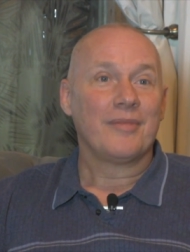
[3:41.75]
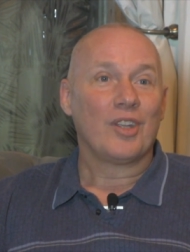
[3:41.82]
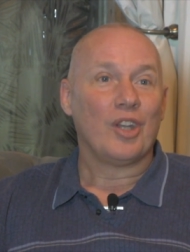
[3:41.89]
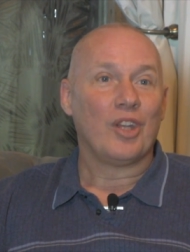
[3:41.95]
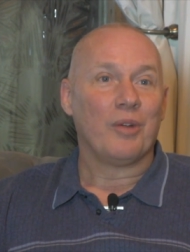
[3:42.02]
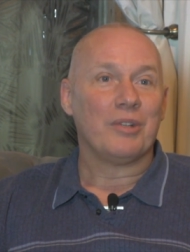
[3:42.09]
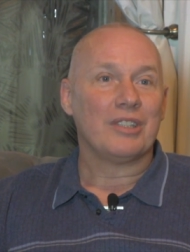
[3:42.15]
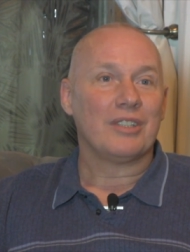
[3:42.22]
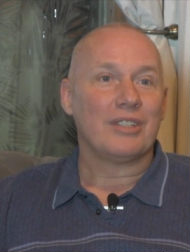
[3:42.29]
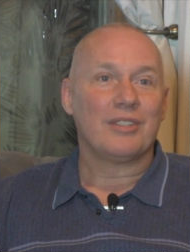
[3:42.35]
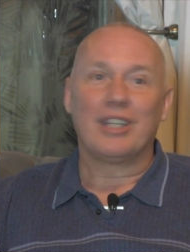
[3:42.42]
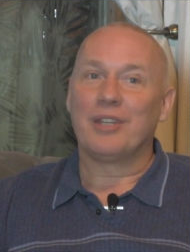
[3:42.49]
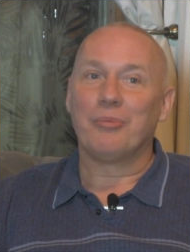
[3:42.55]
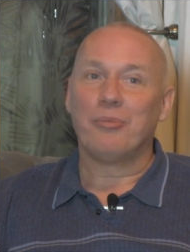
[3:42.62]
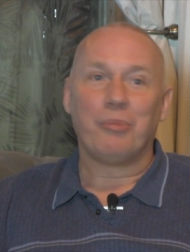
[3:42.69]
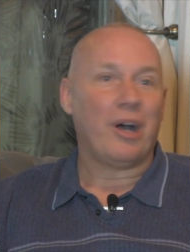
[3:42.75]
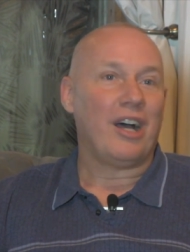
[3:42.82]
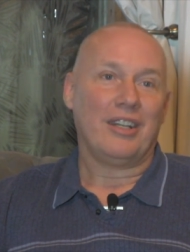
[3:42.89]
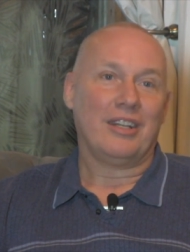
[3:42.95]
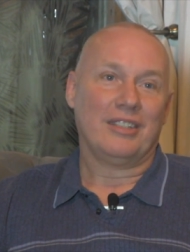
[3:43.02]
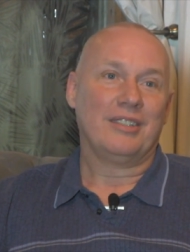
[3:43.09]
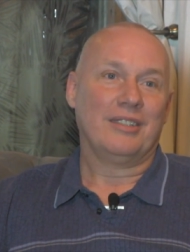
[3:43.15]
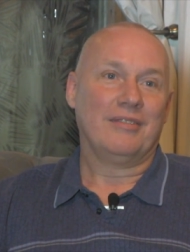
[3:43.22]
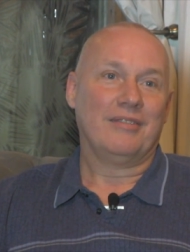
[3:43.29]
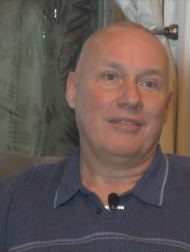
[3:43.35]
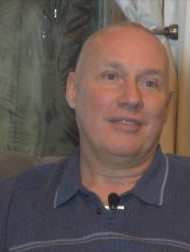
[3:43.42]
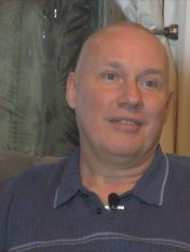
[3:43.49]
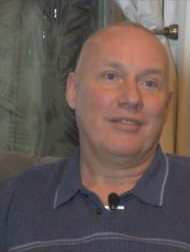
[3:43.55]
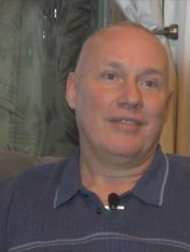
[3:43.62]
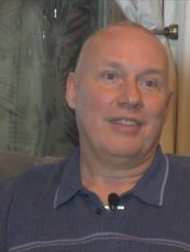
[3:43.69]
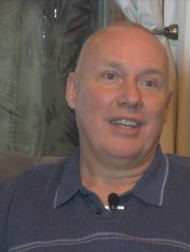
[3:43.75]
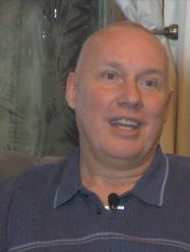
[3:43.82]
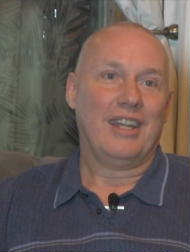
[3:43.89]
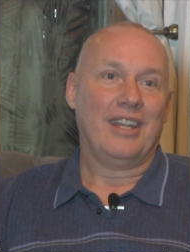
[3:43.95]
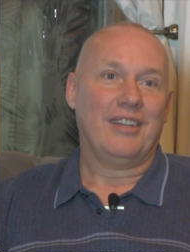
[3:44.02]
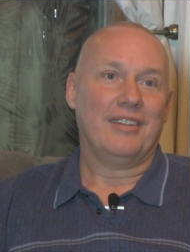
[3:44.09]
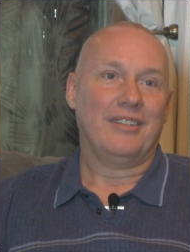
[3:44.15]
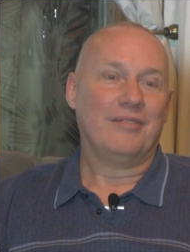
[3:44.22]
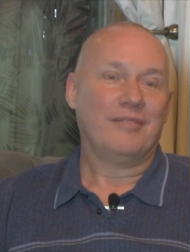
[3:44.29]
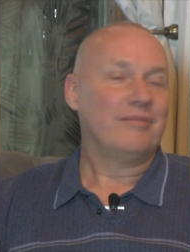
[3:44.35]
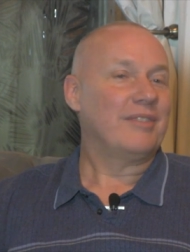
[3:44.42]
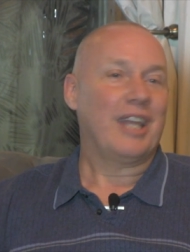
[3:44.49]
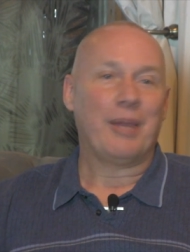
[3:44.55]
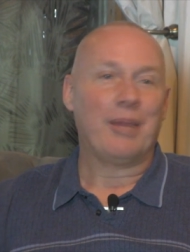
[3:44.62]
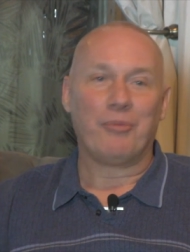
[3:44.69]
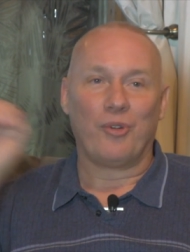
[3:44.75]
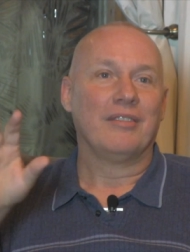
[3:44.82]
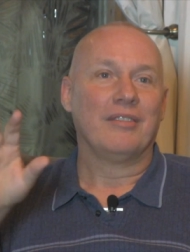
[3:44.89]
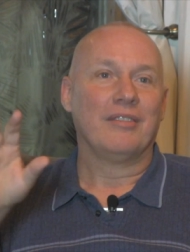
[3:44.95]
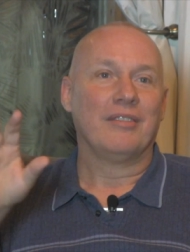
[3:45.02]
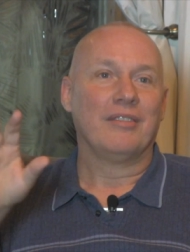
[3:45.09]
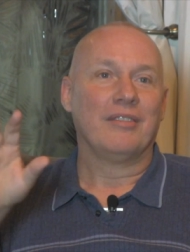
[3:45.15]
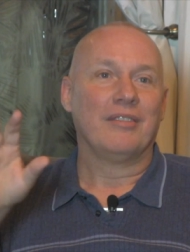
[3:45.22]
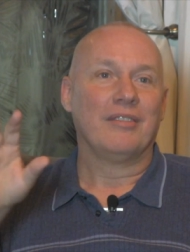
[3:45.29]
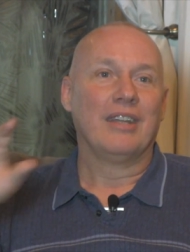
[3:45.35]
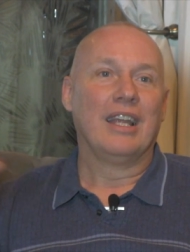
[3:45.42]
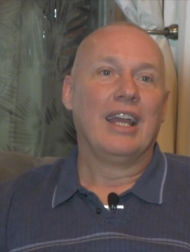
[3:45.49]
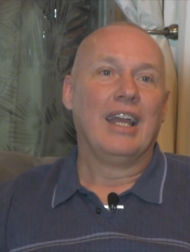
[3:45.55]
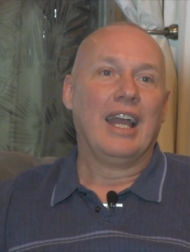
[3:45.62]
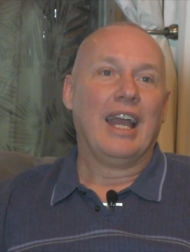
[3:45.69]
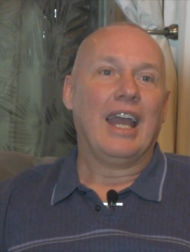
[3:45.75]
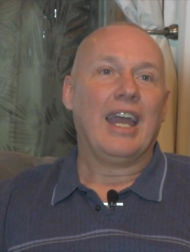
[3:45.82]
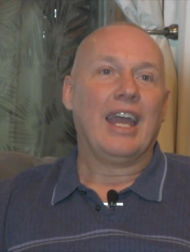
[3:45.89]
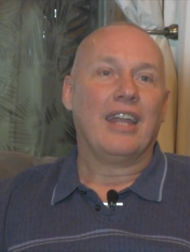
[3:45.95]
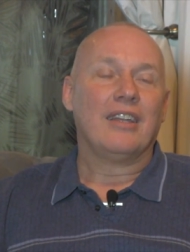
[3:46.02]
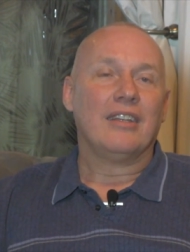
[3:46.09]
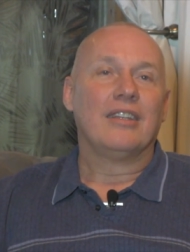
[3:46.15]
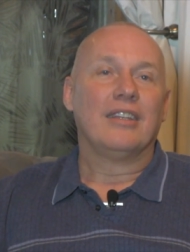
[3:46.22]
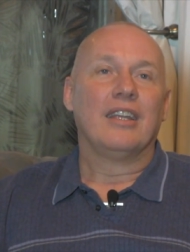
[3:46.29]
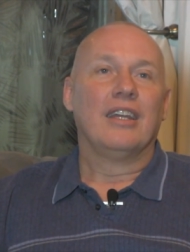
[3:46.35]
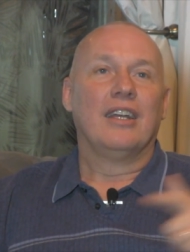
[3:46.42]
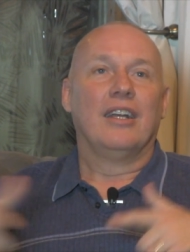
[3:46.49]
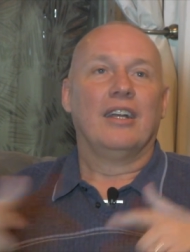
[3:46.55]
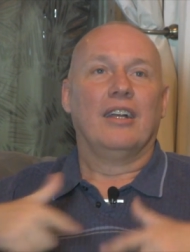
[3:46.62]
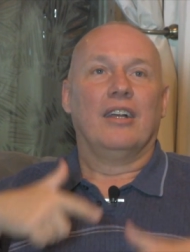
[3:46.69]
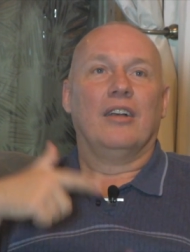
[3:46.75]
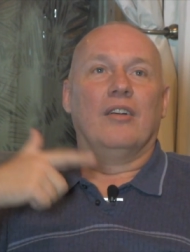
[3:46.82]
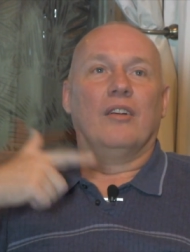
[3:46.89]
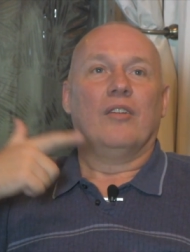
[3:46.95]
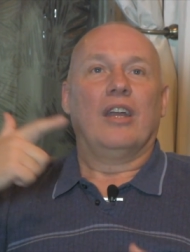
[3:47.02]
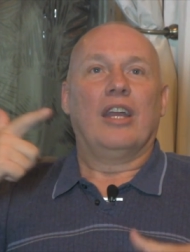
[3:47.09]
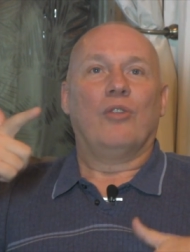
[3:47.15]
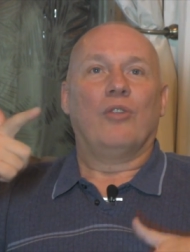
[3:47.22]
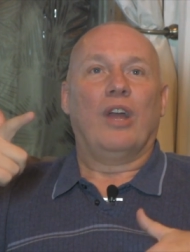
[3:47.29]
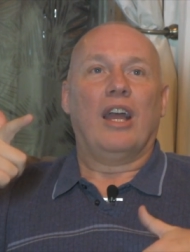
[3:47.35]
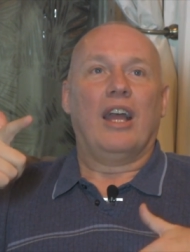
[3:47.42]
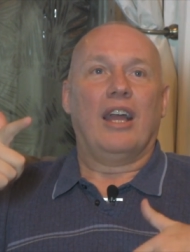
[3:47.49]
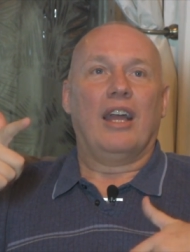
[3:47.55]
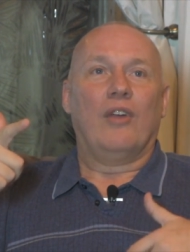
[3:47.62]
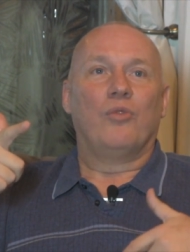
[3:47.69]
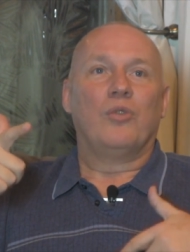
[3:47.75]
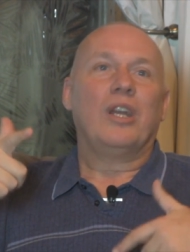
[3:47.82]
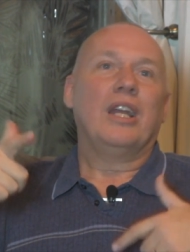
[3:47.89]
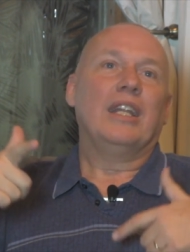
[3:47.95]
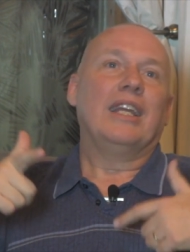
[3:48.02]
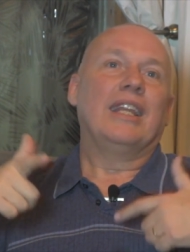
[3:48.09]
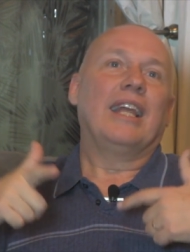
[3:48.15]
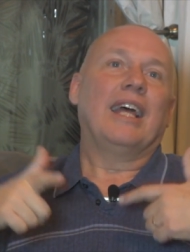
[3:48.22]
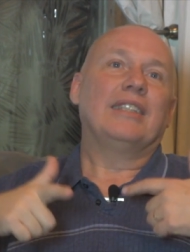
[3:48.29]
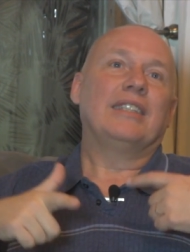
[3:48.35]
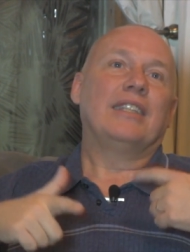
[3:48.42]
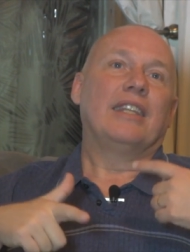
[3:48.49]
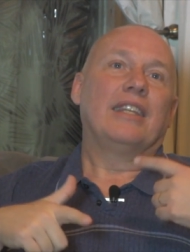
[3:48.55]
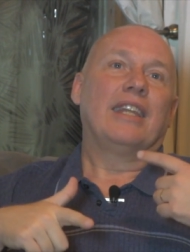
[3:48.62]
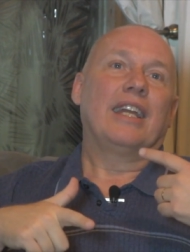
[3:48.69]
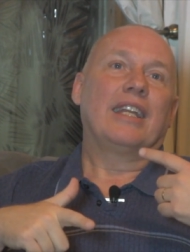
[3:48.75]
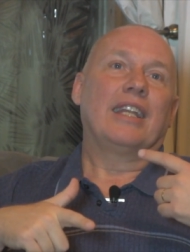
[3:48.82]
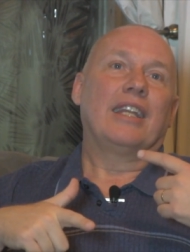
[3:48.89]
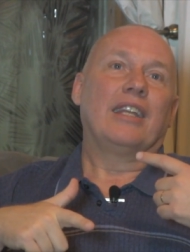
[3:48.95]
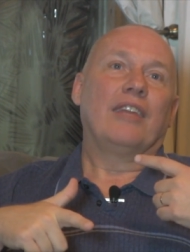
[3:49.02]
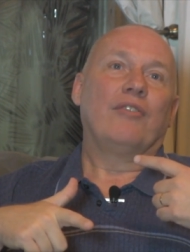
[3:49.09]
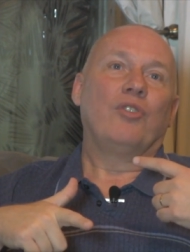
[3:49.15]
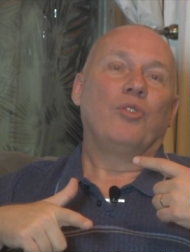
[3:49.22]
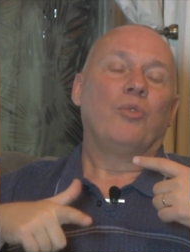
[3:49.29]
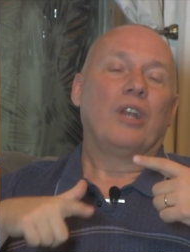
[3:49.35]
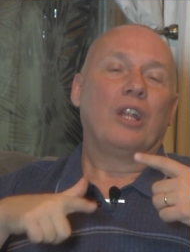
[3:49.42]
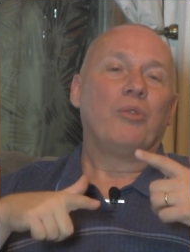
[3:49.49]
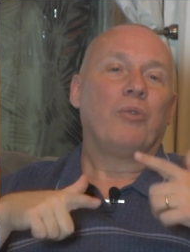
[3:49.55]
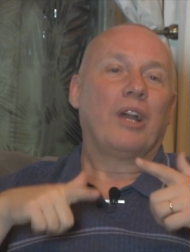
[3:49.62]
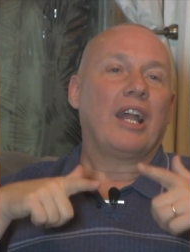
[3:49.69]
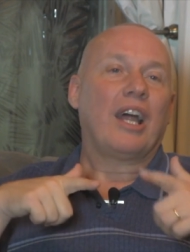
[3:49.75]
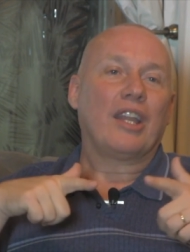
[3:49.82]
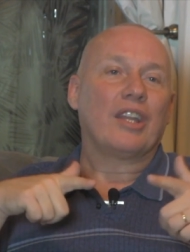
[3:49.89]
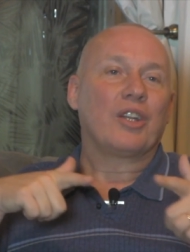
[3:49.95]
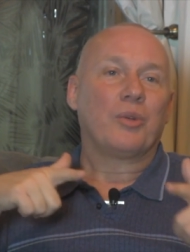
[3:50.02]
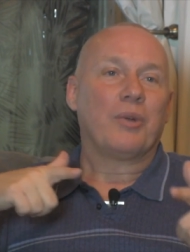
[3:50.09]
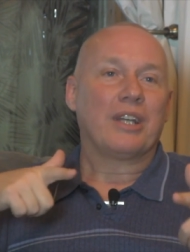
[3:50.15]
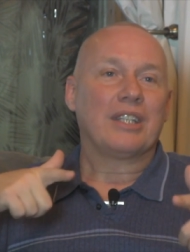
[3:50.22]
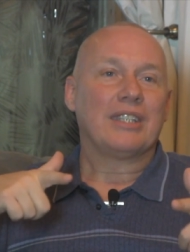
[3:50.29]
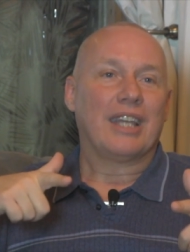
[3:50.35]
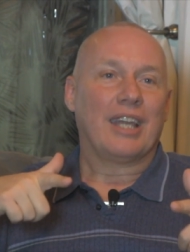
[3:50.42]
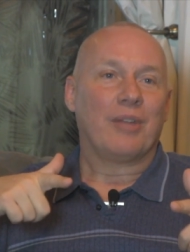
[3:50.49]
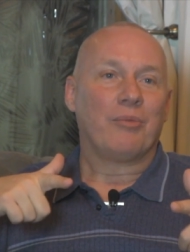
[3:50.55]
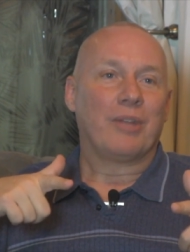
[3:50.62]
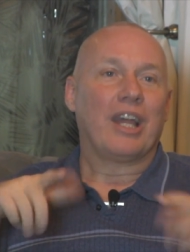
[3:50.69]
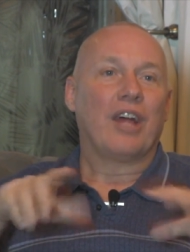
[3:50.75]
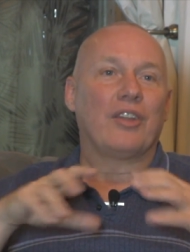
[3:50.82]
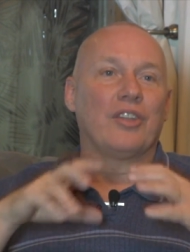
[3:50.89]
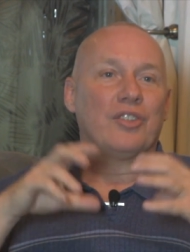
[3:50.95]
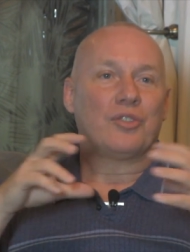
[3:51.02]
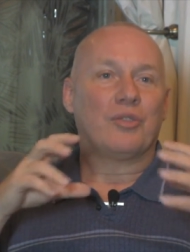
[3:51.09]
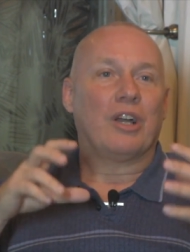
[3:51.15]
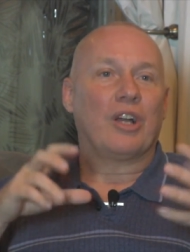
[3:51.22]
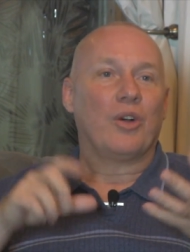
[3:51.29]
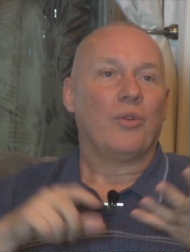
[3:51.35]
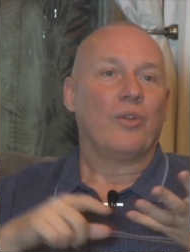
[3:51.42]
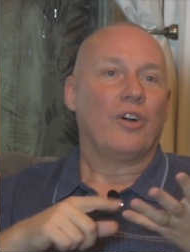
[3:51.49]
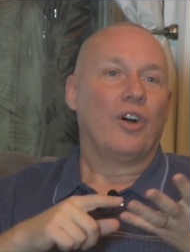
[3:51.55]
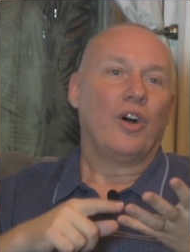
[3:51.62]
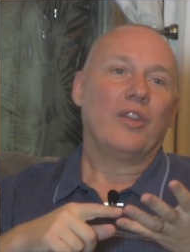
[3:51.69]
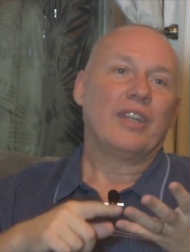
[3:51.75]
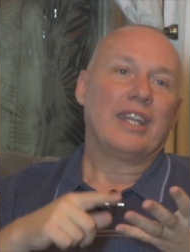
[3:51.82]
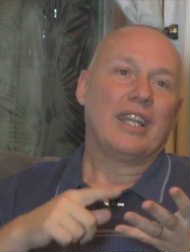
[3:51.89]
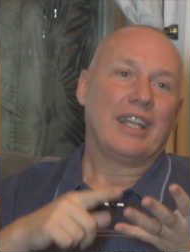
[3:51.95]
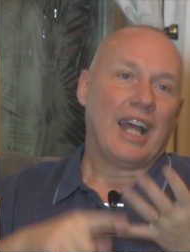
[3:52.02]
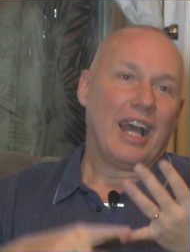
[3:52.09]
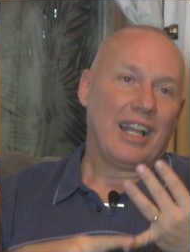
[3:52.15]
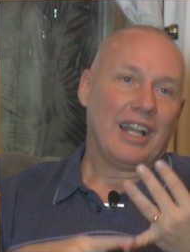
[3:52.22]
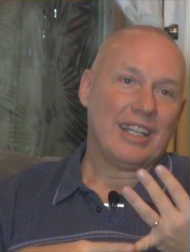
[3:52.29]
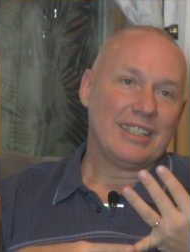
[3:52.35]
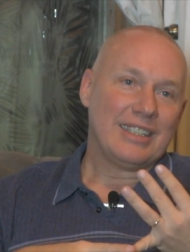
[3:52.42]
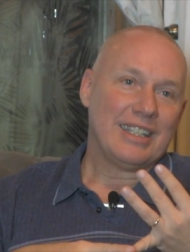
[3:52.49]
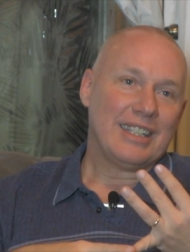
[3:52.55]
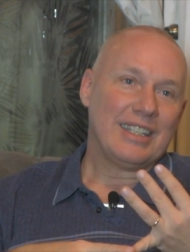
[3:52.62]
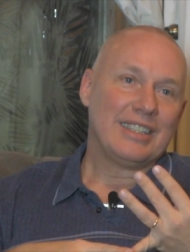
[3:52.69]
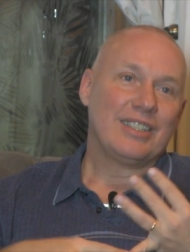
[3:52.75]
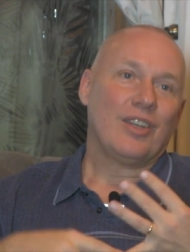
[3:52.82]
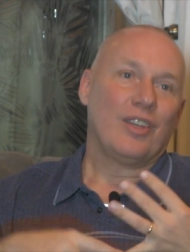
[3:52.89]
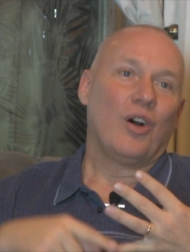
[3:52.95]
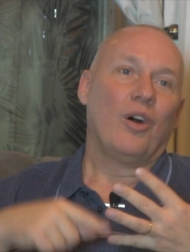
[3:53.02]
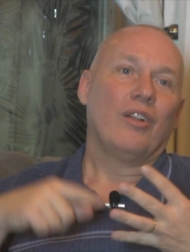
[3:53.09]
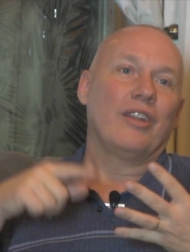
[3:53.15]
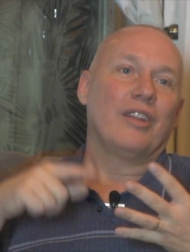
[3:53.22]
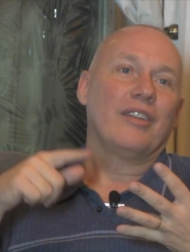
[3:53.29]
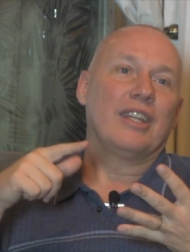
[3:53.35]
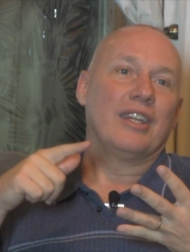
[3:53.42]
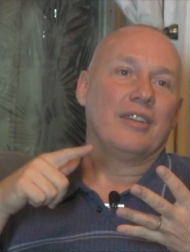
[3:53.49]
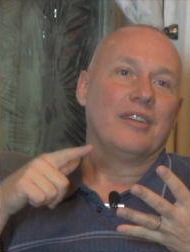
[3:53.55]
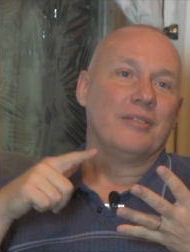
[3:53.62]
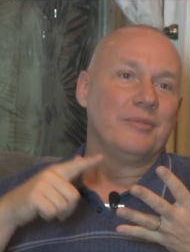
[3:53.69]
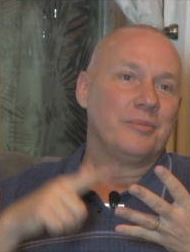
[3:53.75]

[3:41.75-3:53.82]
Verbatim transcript: know, it was, didn't pause and came right out. And and really, that's the thing that if you really went out of the quicksand without the struggle, all the analysis, all of the